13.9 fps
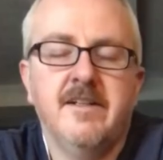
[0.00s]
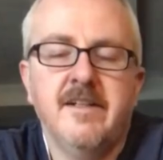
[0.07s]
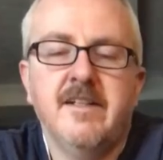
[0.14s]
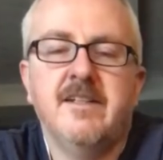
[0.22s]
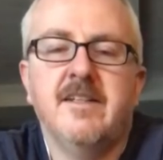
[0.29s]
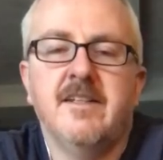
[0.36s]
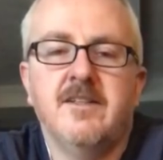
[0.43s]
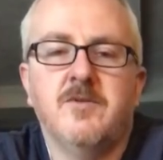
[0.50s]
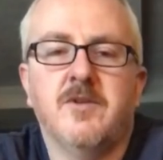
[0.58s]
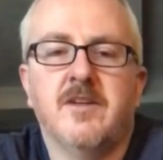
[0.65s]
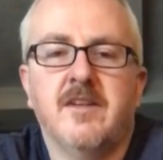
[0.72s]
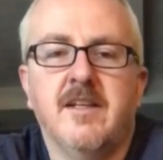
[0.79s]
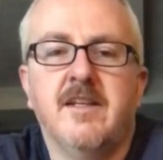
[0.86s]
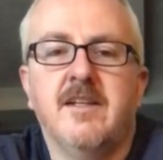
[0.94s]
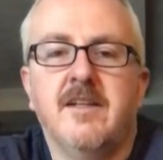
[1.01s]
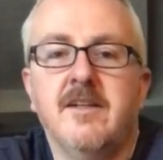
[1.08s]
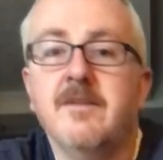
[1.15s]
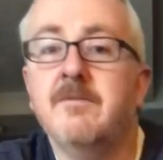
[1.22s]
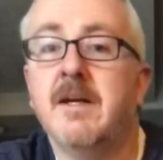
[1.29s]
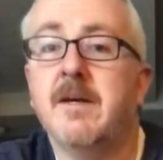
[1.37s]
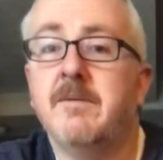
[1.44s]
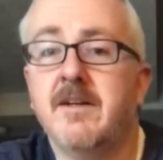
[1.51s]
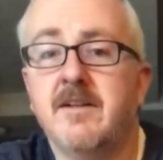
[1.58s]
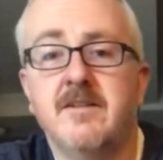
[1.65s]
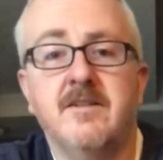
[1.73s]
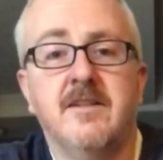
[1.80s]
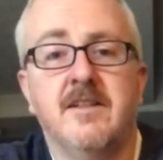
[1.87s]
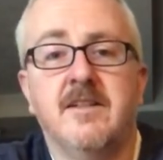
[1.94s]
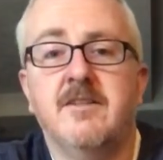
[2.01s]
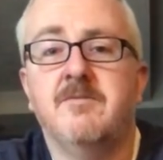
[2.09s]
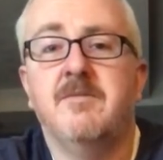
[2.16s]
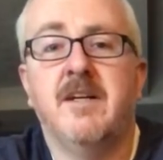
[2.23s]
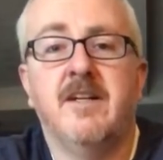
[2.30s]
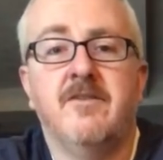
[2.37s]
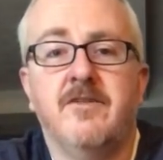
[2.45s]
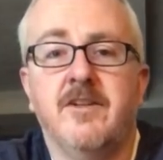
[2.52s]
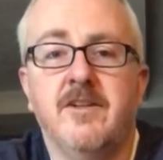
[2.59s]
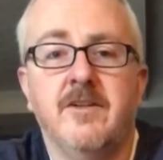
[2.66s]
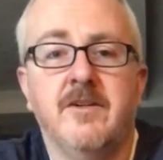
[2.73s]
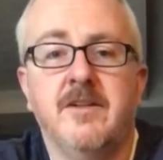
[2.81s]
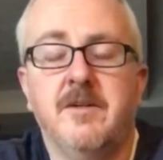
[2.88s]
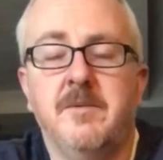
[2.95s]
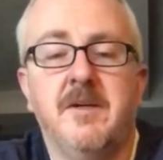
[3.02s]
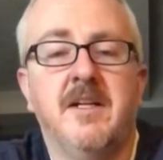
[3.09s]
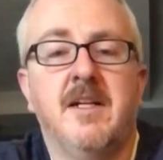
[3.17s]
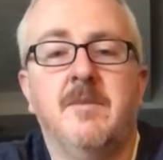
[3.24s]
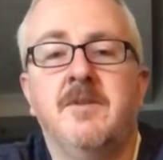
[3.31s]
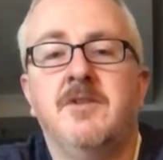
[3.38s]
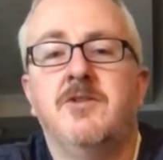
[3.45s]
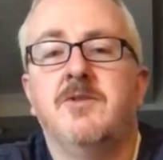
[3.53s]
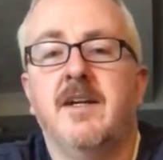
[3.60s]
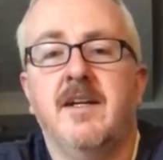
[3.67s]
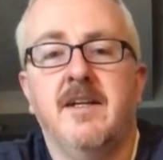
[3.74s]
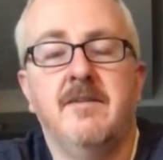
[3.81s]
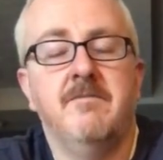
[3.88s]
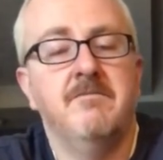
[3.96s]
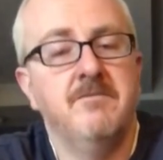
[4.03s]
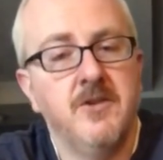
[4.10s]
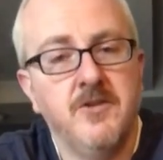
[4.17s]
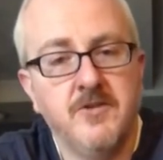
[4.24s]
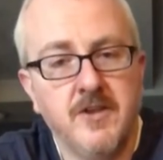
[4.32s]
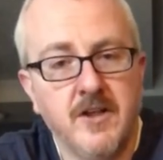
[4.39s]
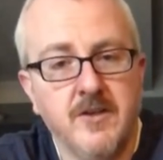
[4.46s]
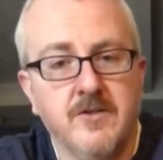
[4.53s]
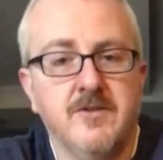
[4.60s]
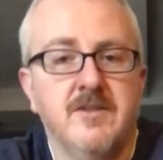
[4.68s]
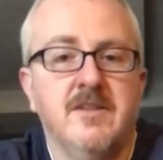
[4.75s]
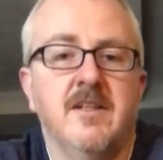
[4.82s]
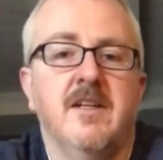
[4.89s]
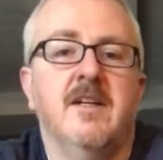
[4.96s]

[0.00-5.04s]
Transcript: it's worth it. Maybe it's better for you to pick it up and trade. Who knows?